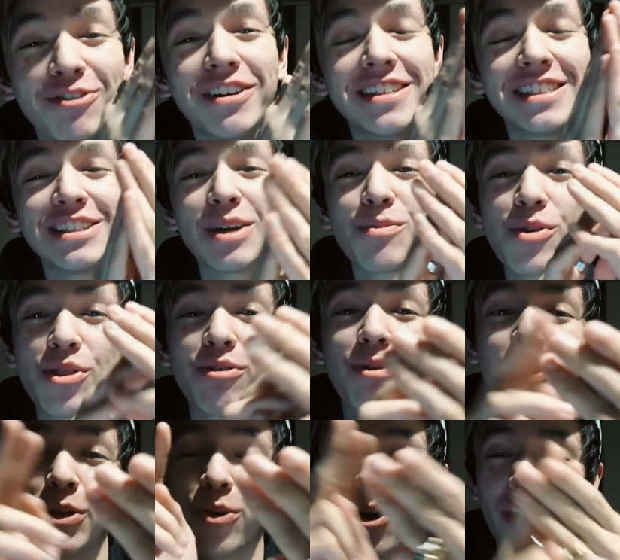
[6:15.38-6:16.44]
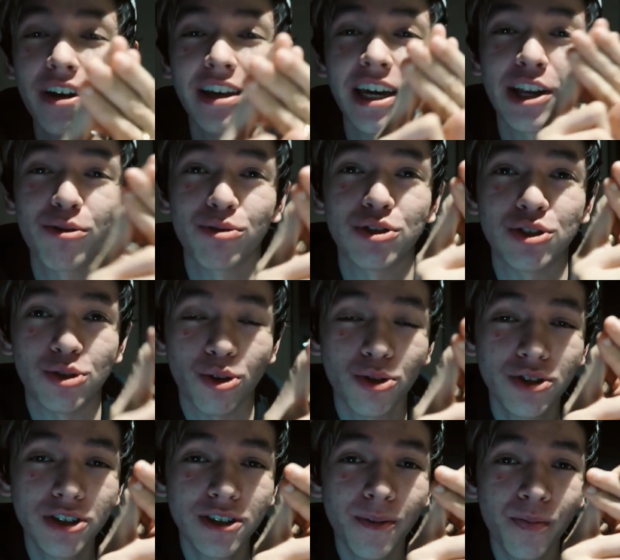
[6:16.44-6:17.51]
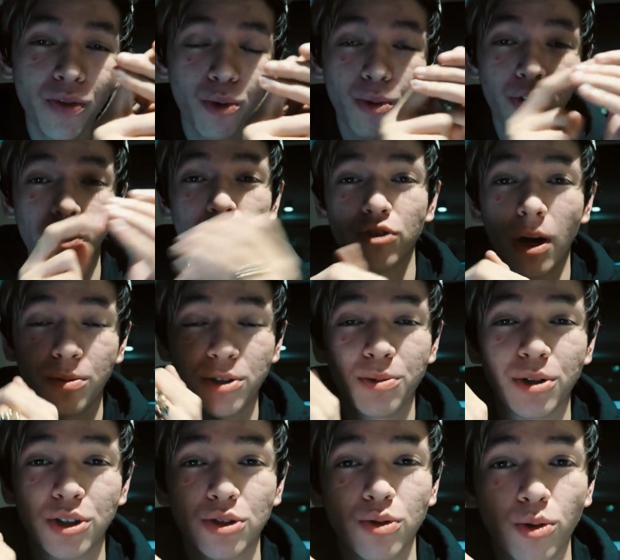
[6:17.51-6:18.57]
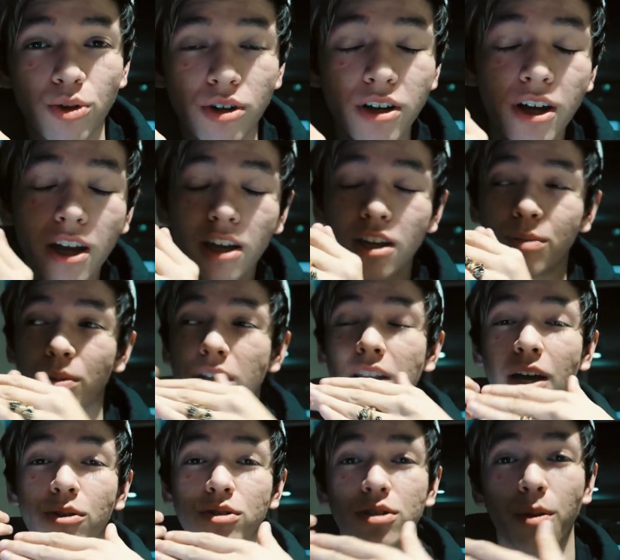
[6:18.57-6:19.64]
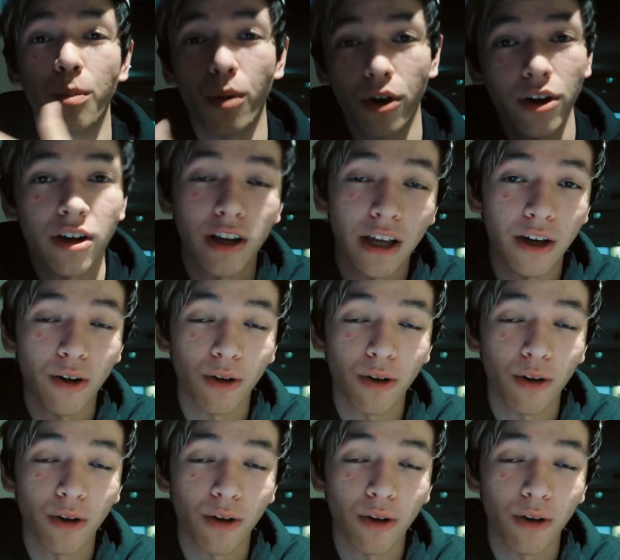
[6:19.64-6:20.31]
Reason number 3 where you aren't getting results with your dropshipping store can be down to marketing.